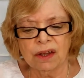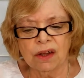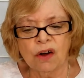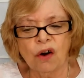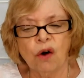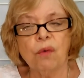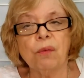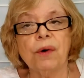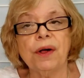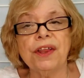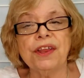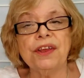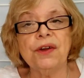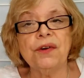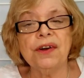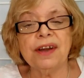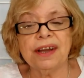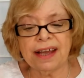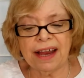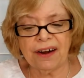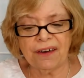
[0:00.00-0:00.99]
Will you
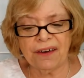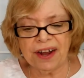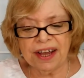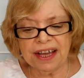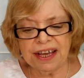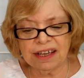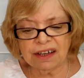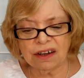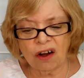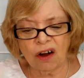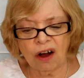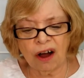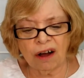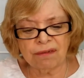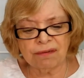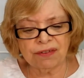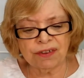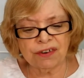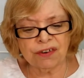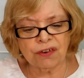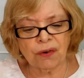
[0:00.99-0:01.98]
carry it
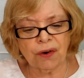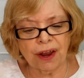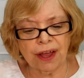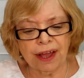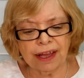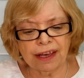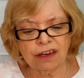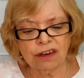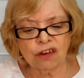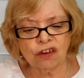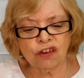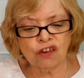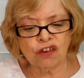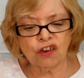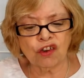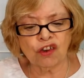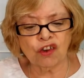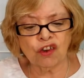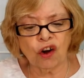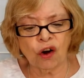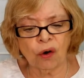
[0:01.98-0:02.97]
off the train,
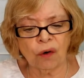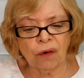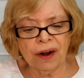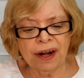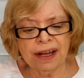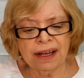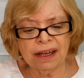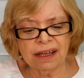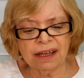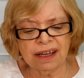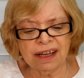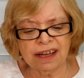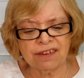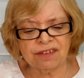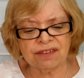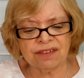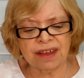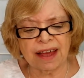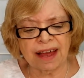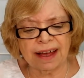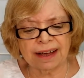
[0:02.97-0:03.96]
Corrie? He
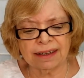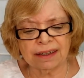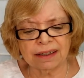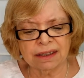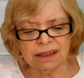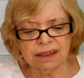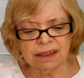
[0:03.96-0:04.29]
said.